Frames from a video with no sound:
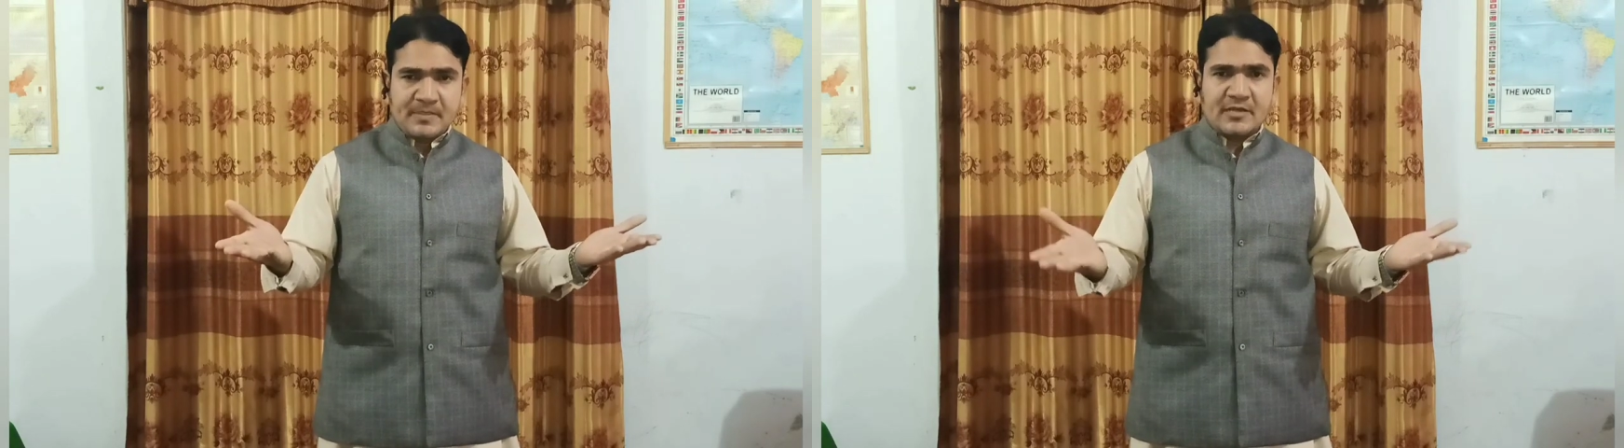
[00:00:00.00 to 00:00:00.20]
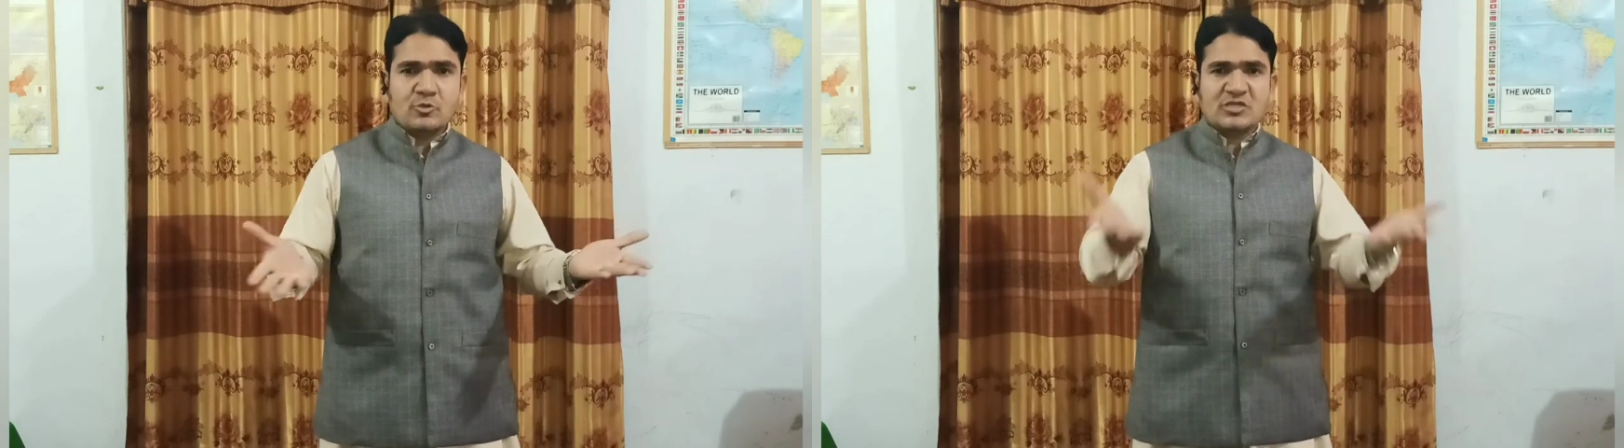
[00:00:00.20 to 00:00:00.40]

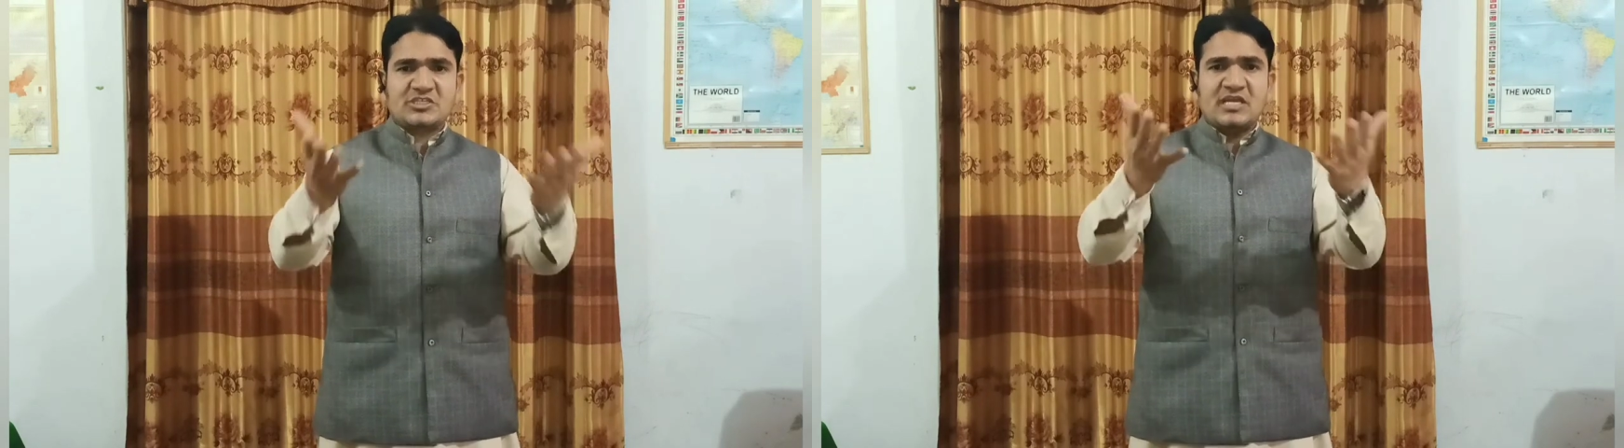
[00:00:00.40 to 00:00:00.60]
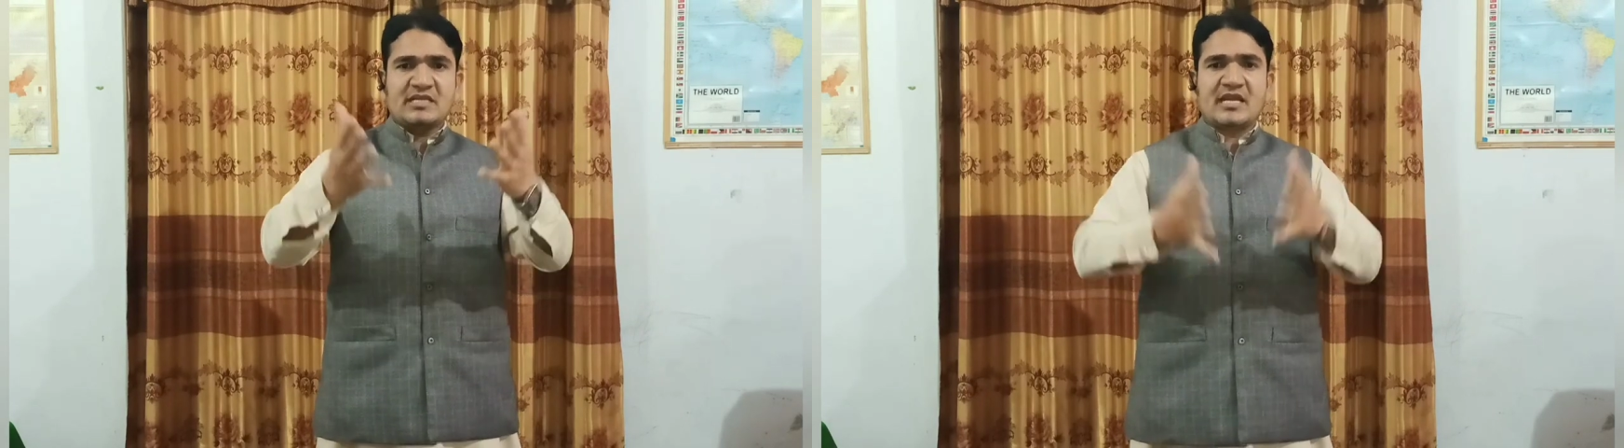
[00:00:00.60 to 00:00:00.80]
and you are
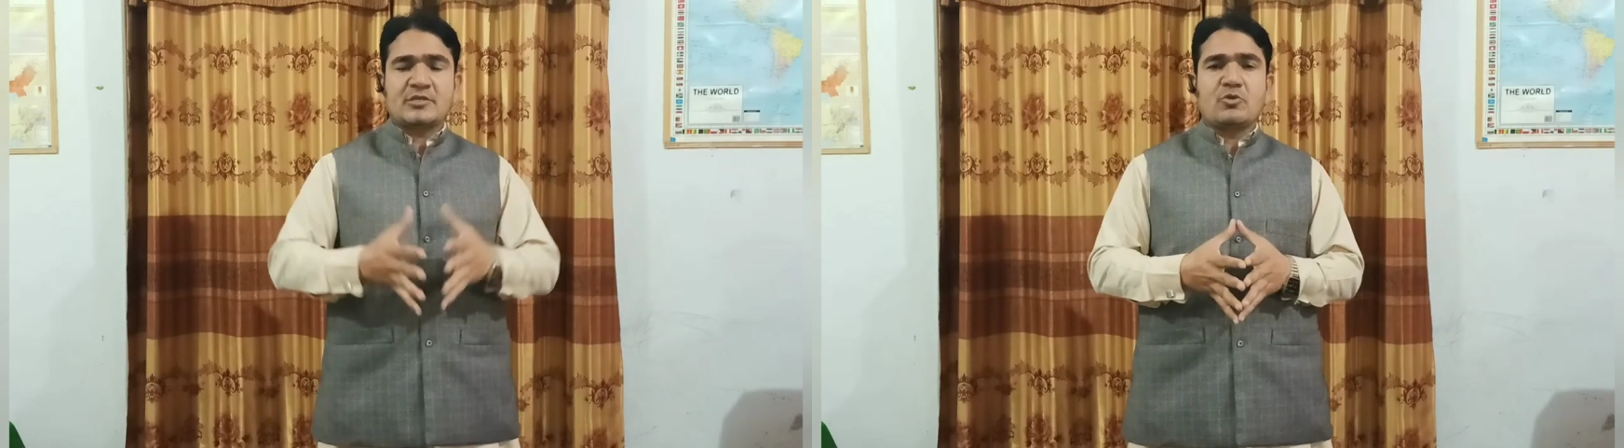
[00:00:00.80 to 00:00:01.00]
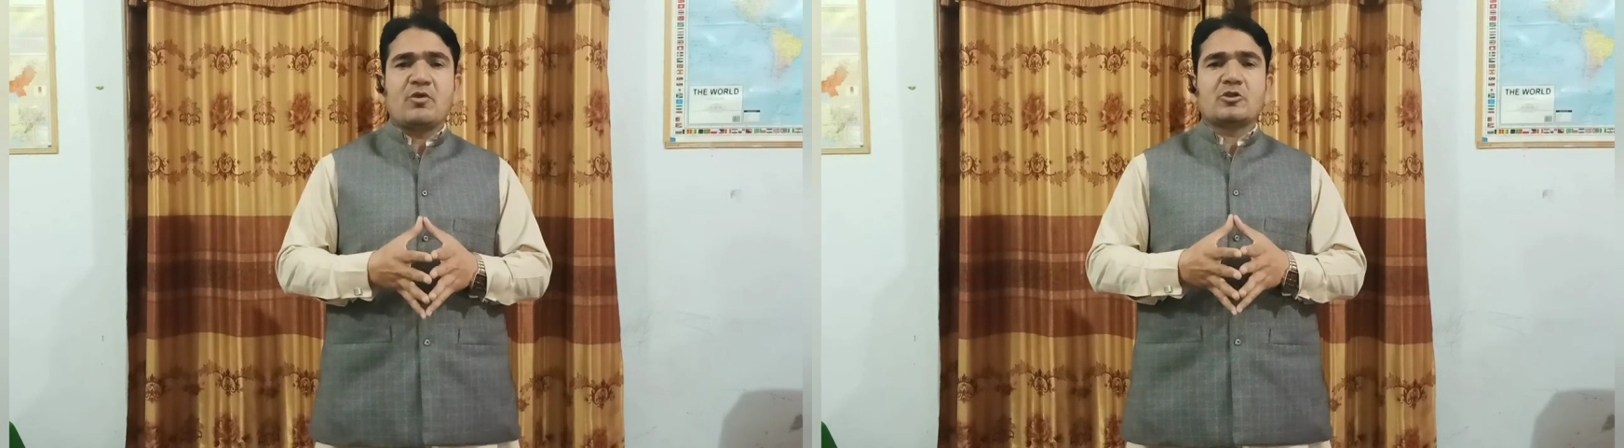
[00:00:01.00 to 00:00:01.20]
saying that
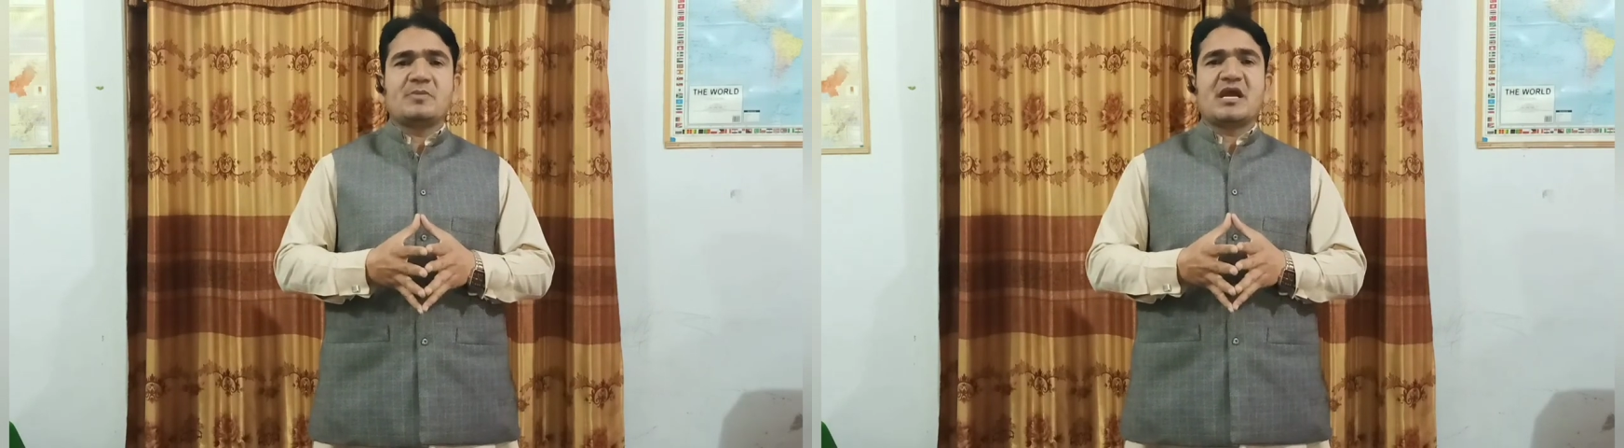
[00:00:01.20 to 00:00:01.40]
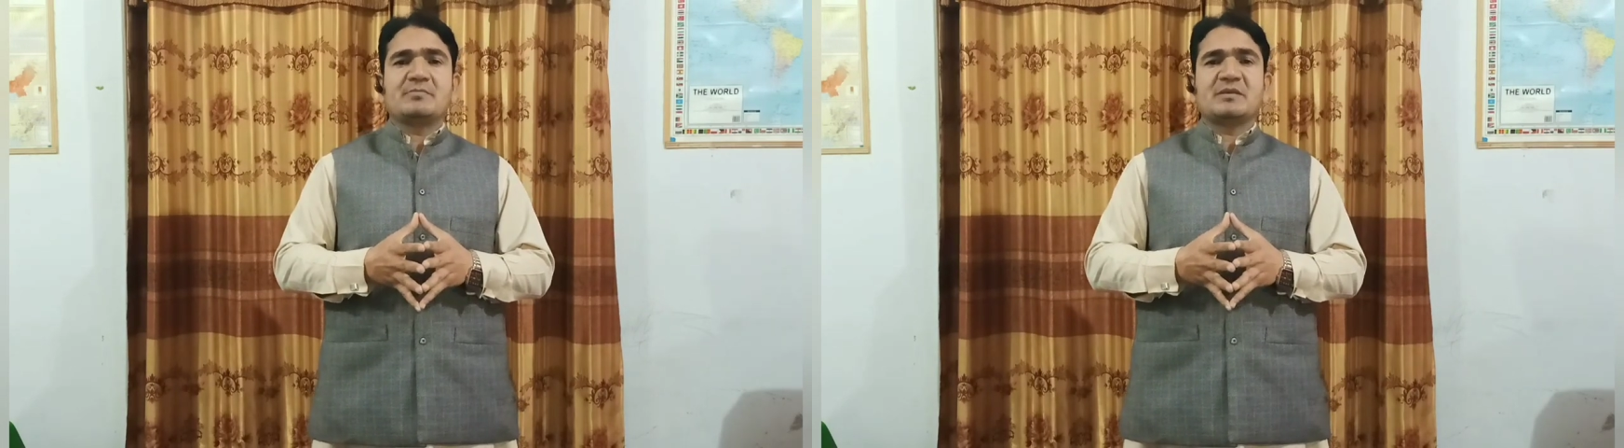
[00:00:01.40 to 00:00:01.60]
you want to
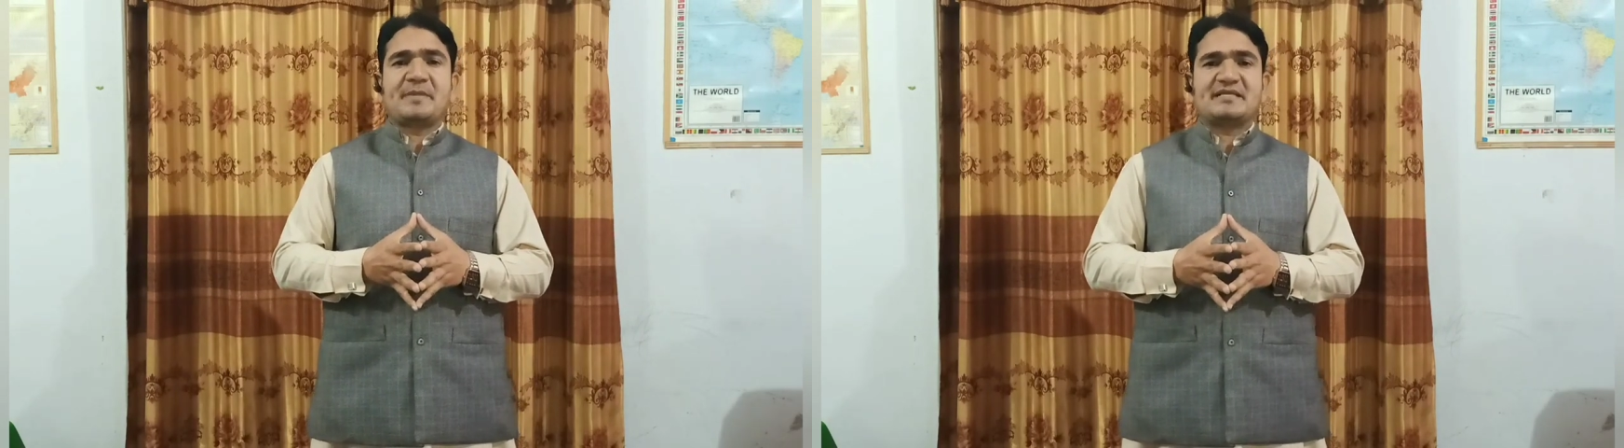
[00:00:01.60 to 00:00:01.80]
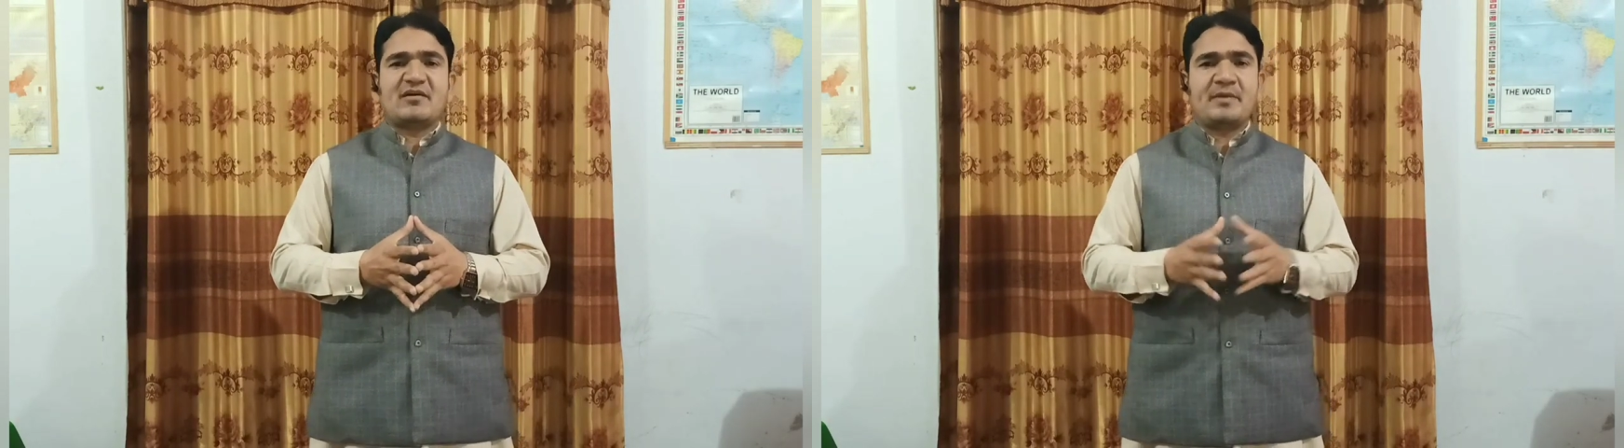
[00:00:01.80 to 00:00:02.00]
become the
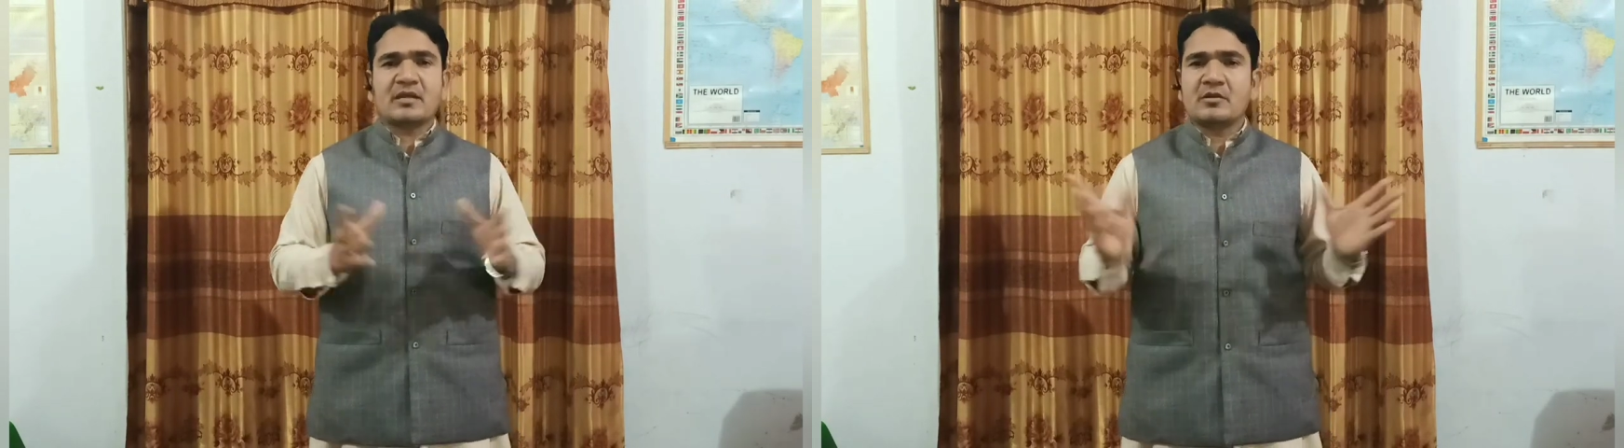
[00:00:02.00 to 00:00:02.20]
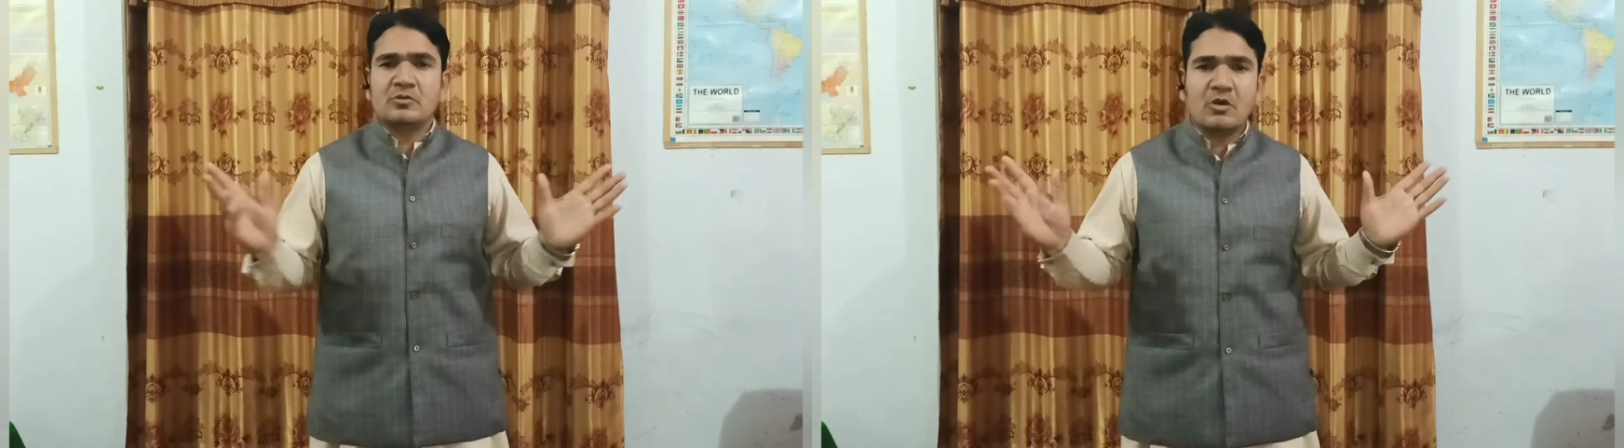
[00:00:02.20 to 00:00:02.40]
president of
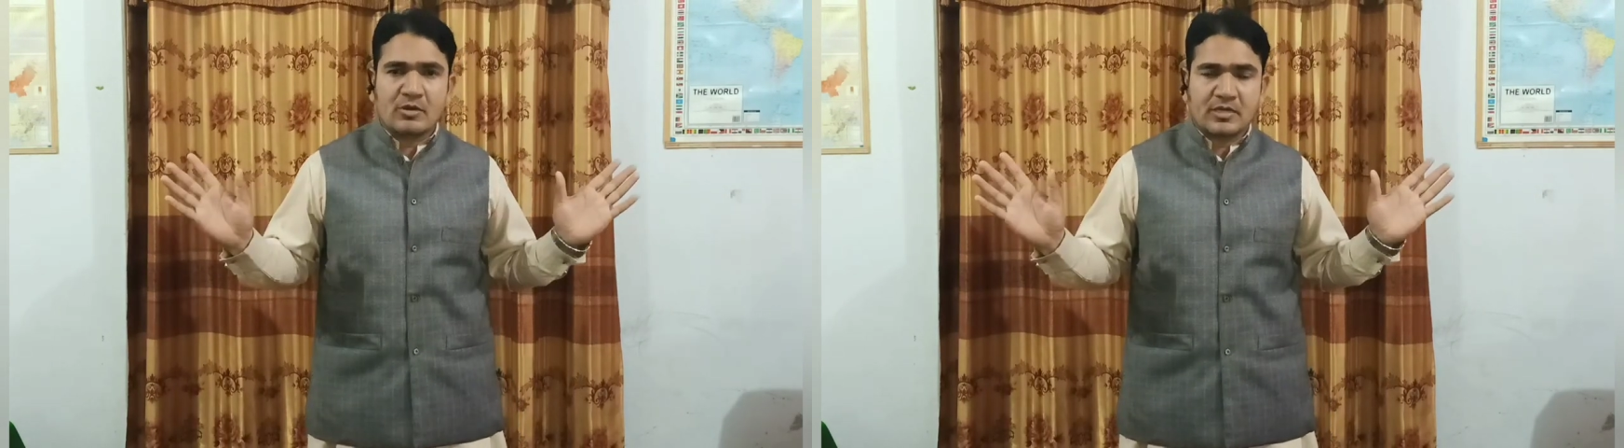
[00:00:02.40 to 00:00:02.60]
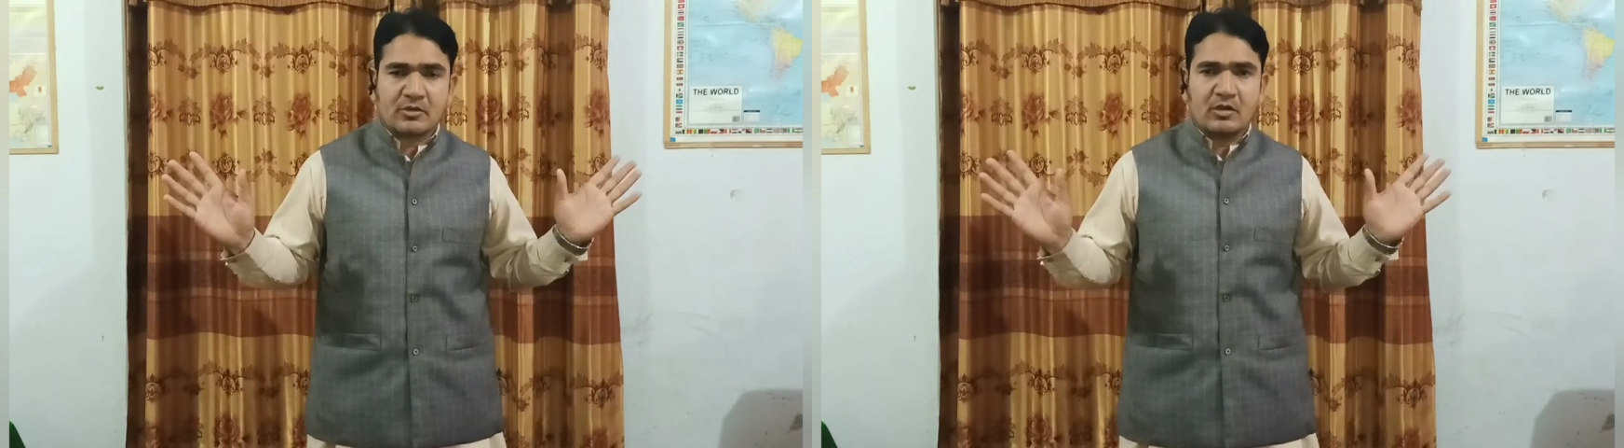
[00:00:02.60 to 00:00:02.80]
America.
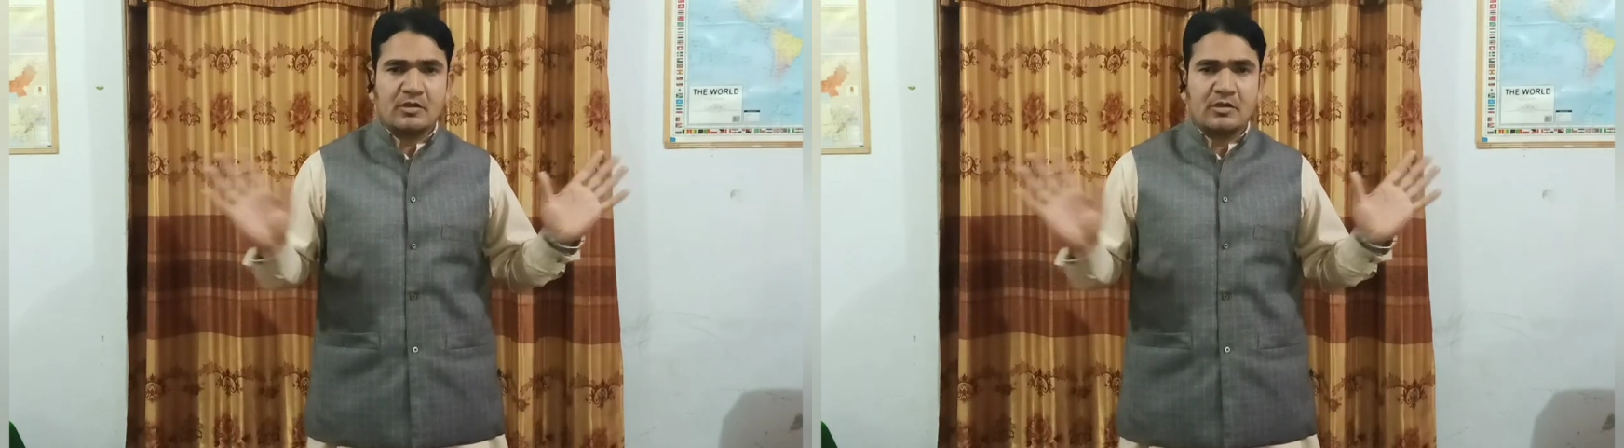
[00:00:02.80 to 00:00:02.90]
Not at all.